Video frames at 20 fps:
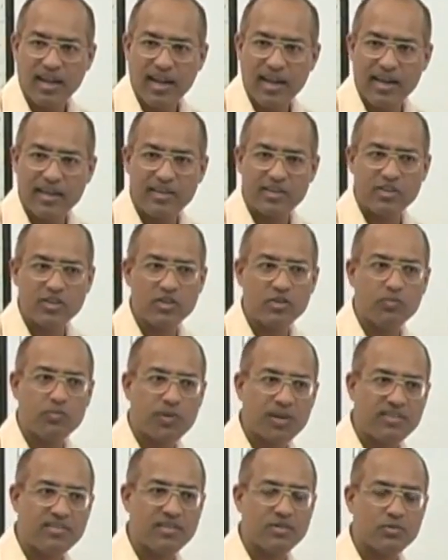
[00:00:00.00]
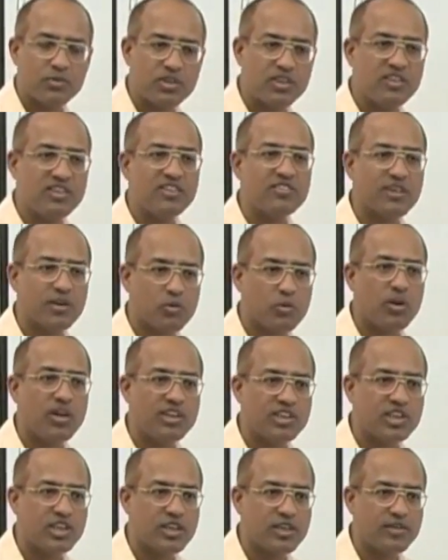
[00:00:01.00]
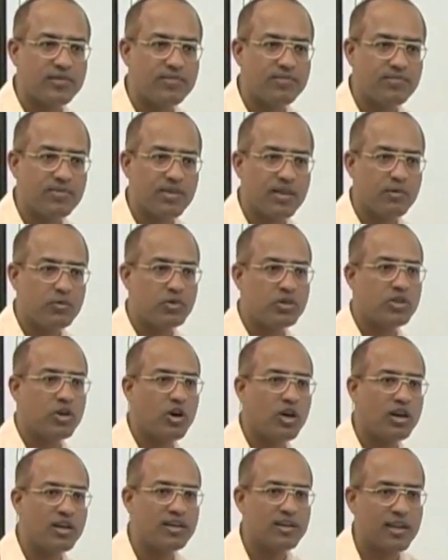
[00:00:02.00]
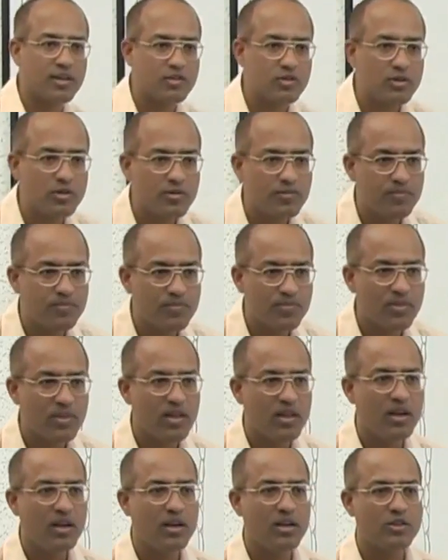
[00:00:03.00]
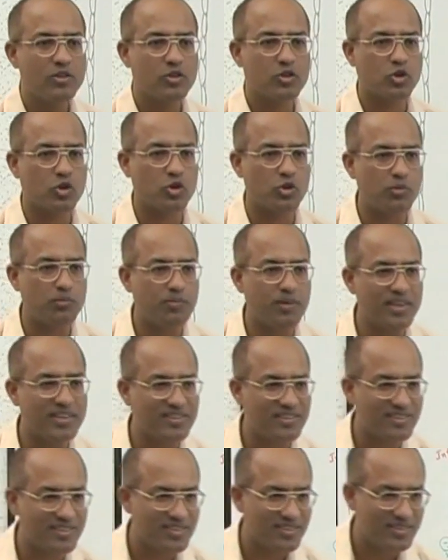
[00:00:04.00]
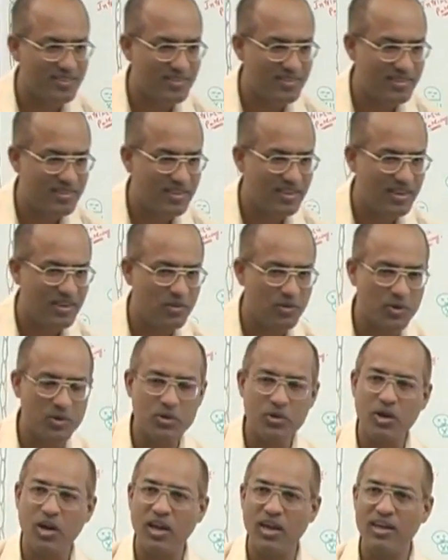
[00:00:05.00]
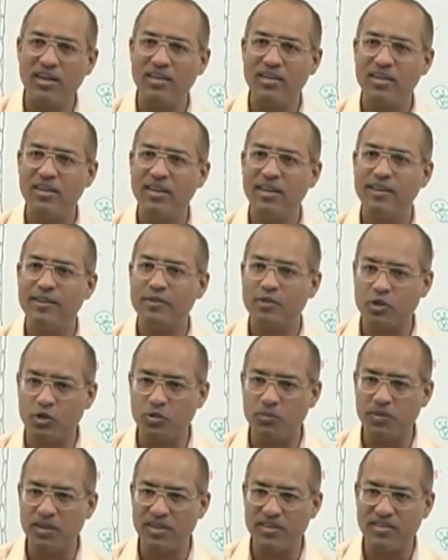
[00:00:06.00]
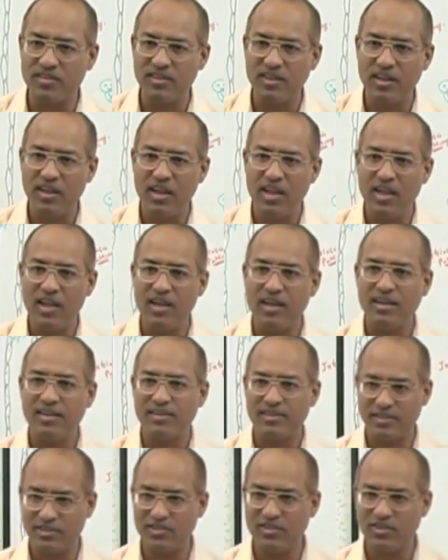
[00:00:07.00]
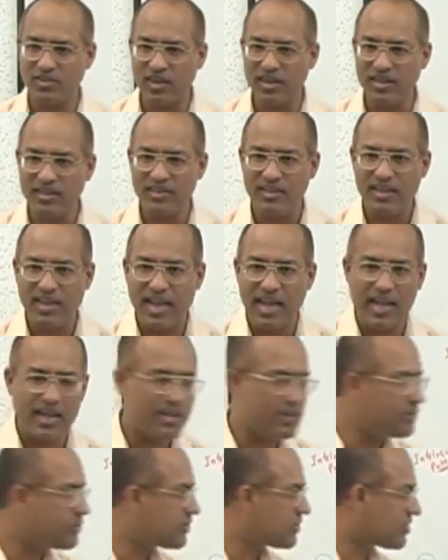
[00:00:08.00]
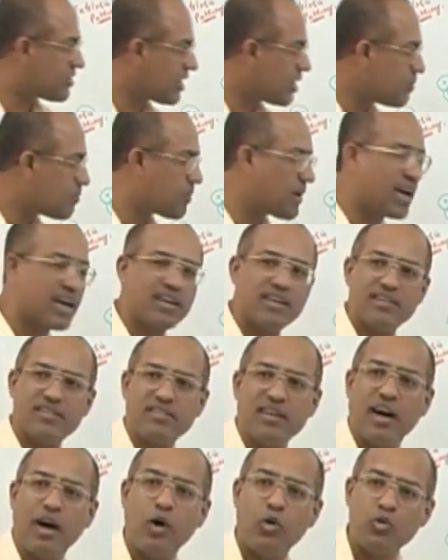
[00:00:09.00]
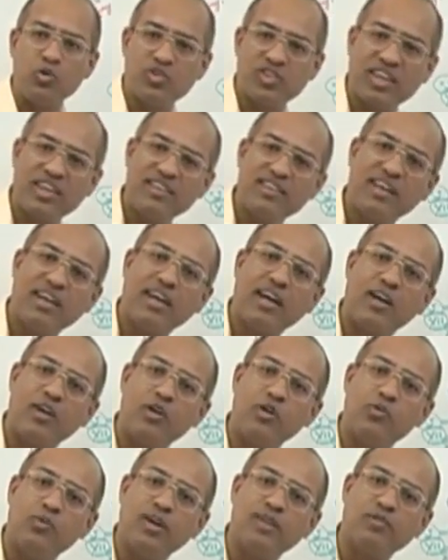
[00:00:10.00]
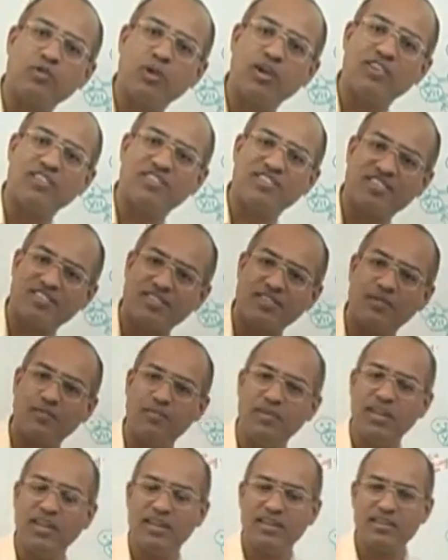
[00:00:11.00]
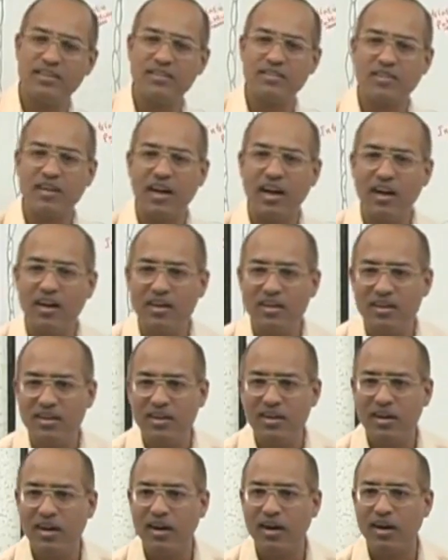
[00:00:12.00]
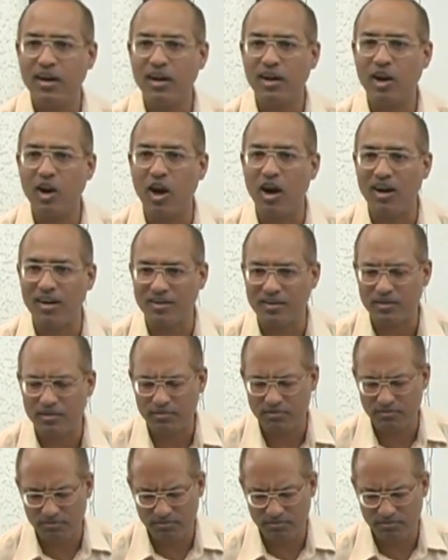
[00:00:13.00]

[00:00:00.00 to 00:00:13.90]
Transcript: and it is present within the circulation, we call it also thrombus. What do we call it? Thrombus. Is that right? And if same plug is outside the cardiovascular system, it is called clot.